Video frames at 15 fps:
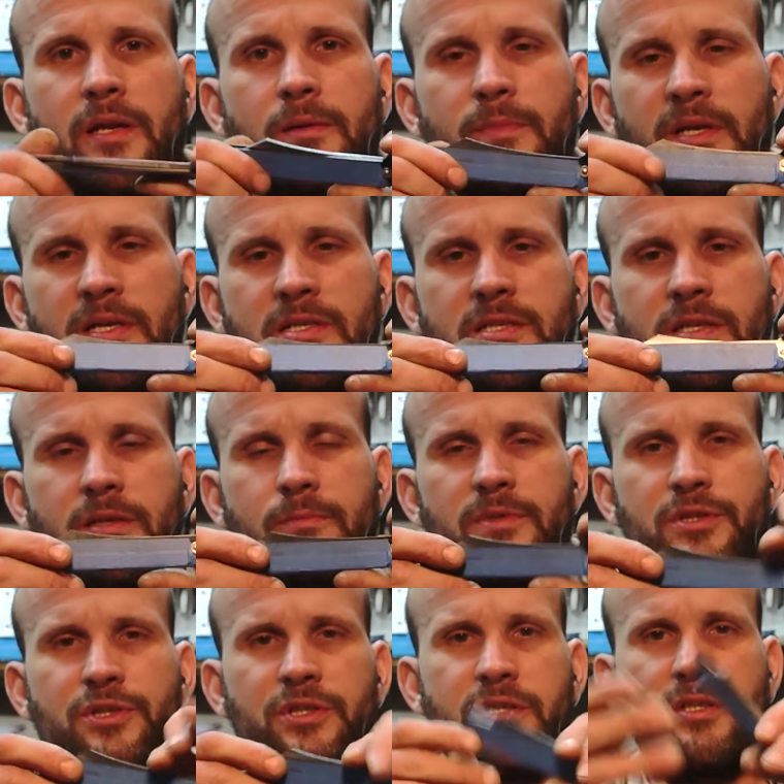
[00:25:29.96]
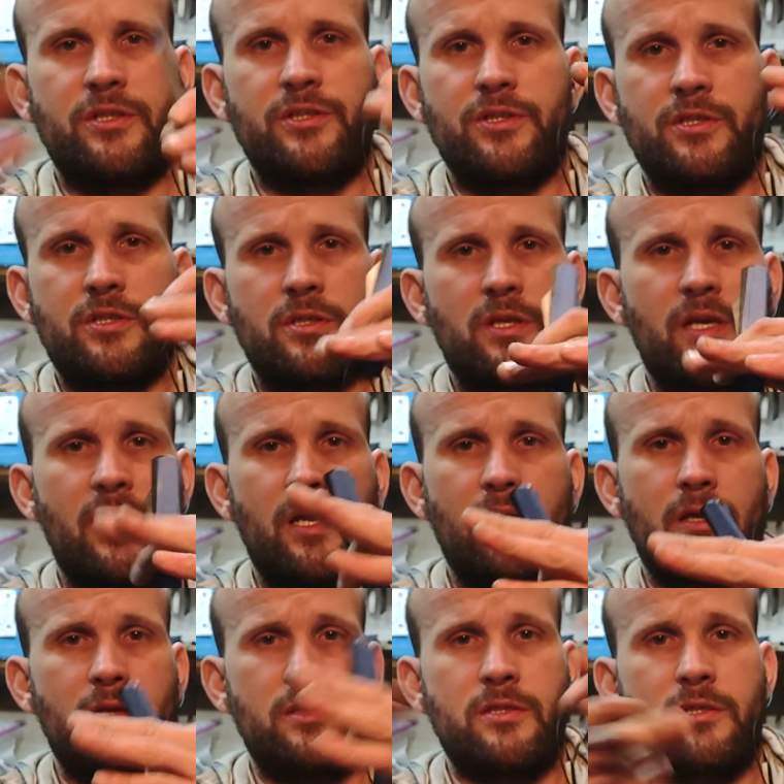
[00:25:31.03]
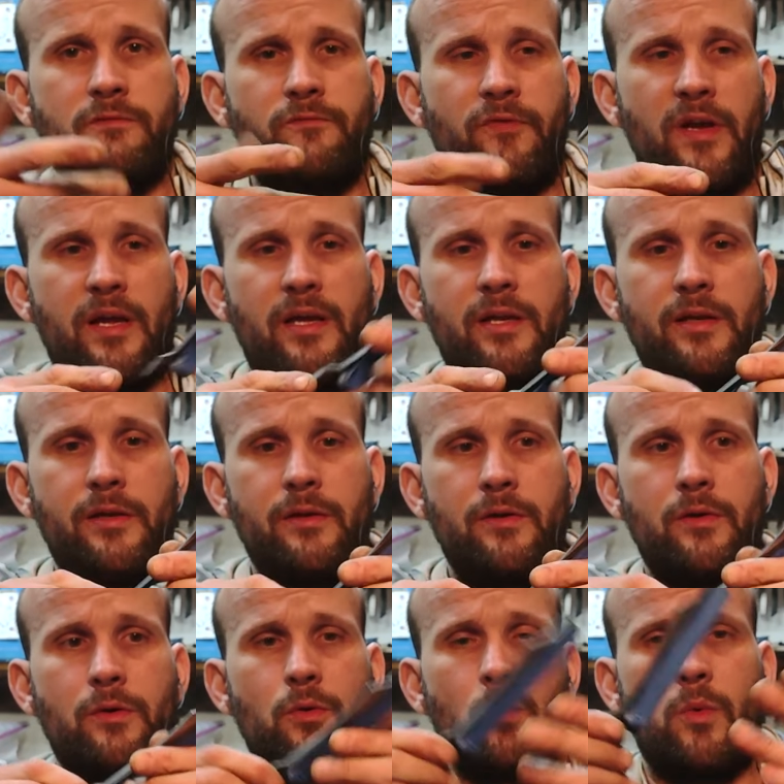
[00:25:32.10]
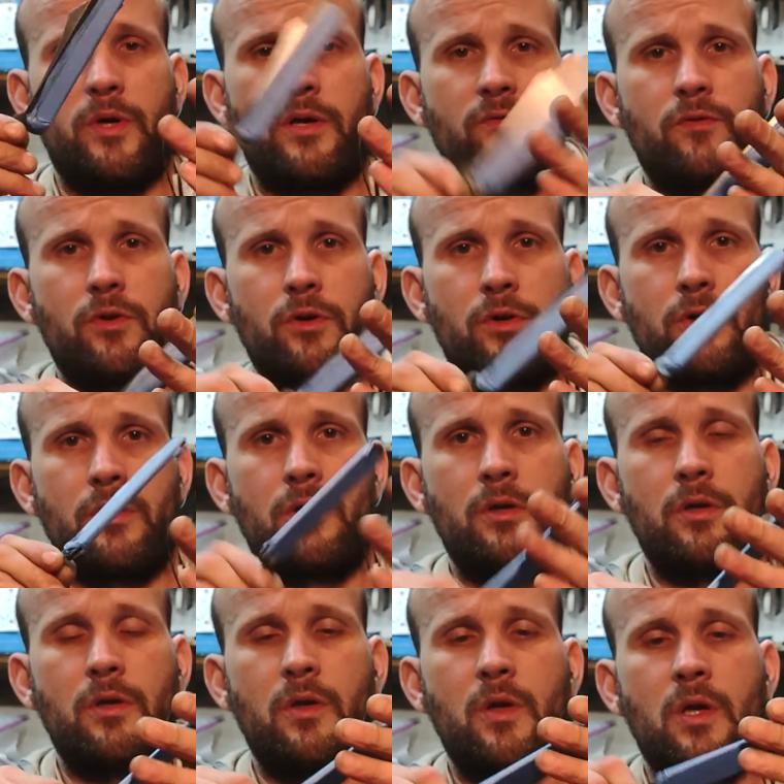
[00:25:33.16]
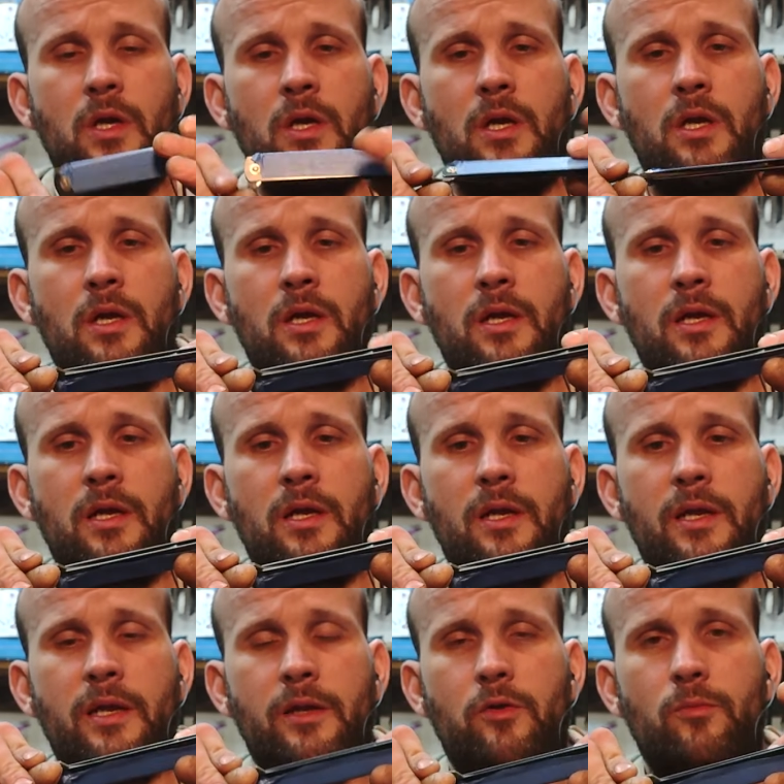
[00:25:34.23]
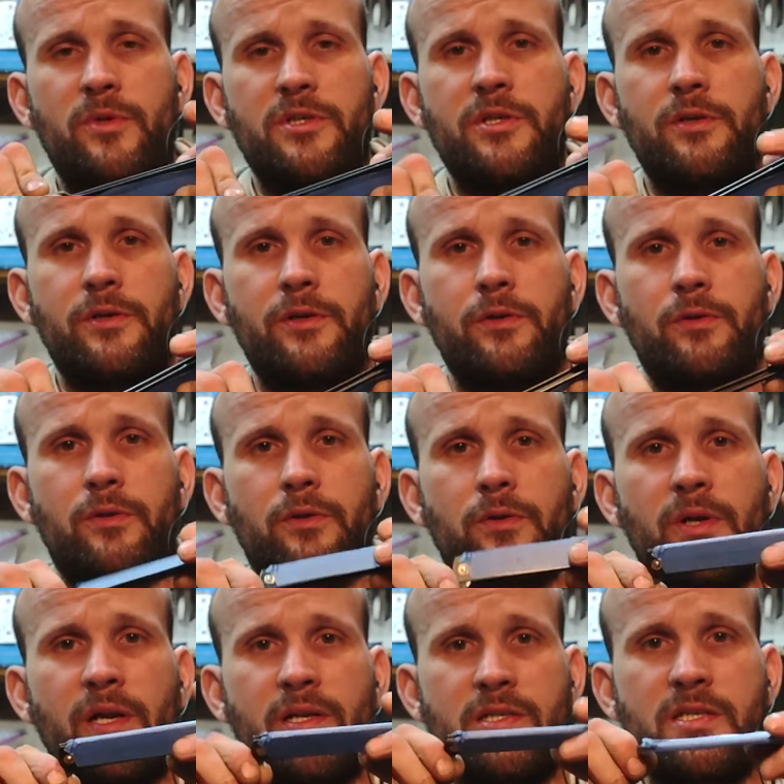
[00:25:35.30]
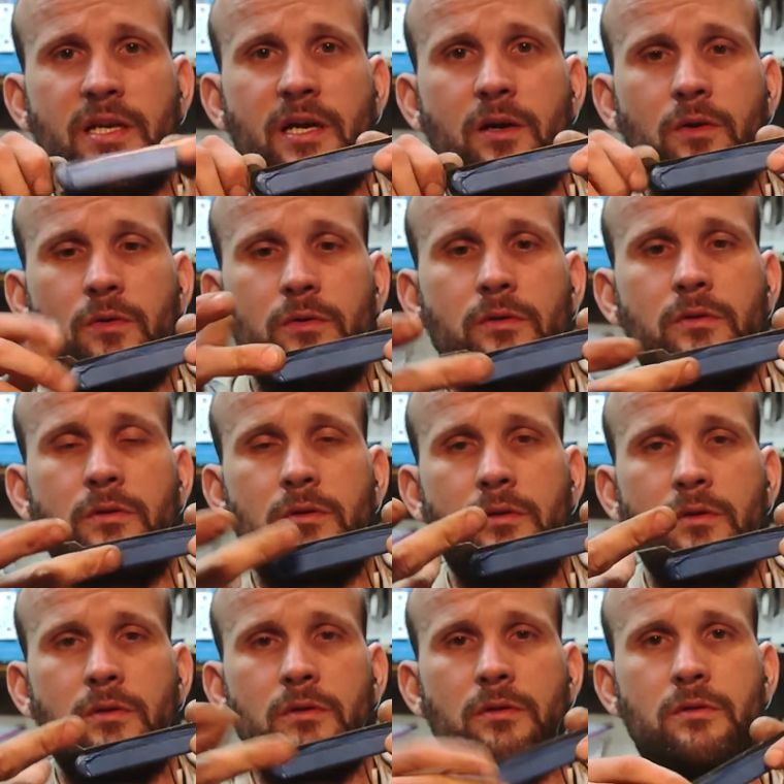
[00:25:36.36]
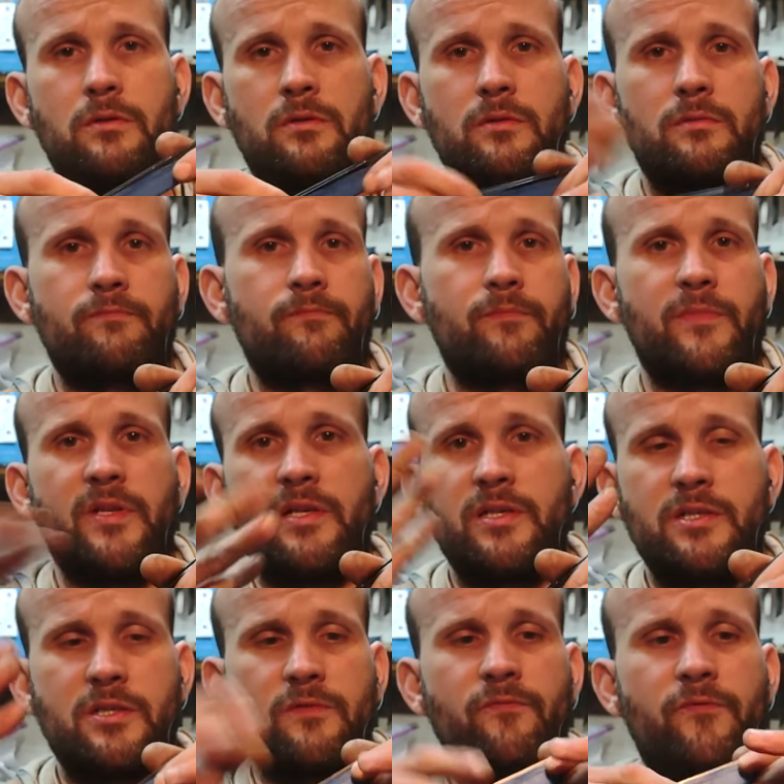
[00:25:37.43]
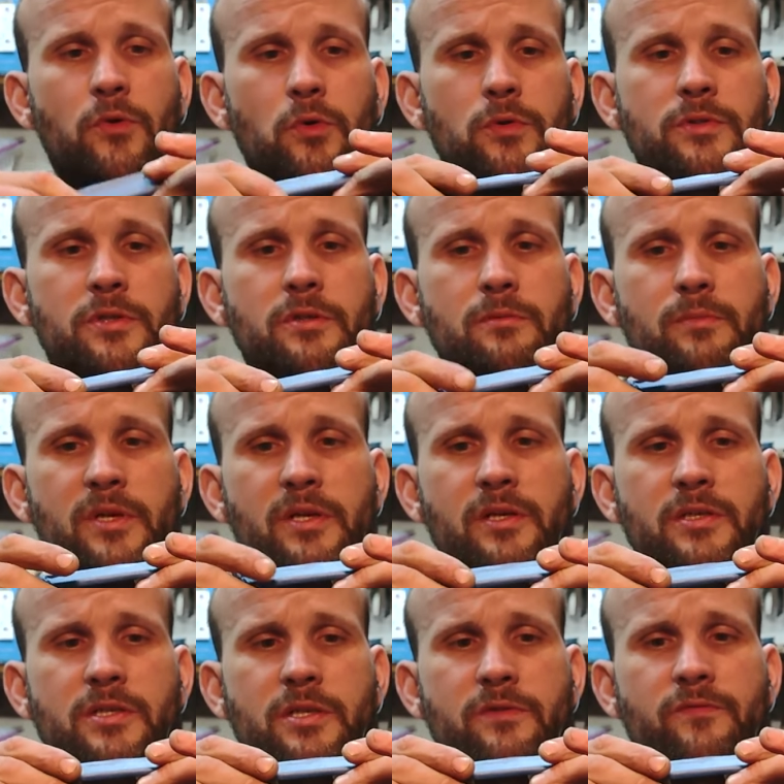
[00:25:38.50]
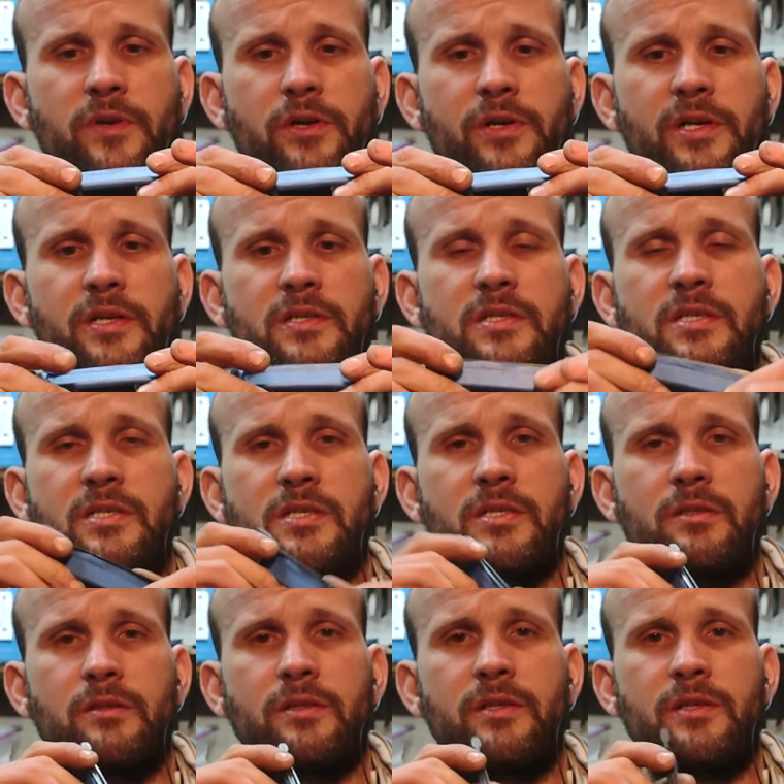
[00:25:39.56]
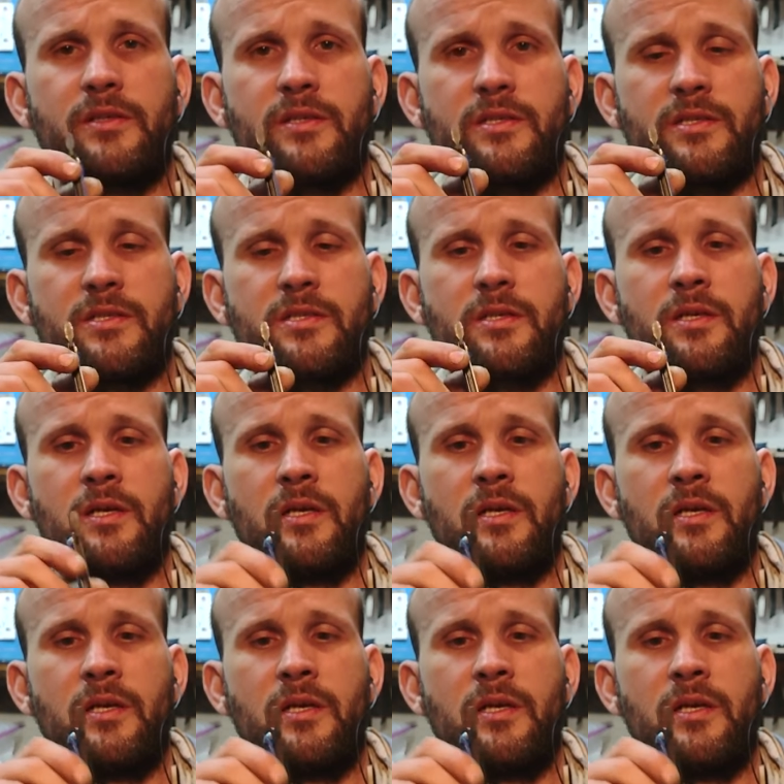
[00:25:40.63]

I'm guessing a machine just like is fed whatever handle material and cranks out these and folds them because they're very consistently in this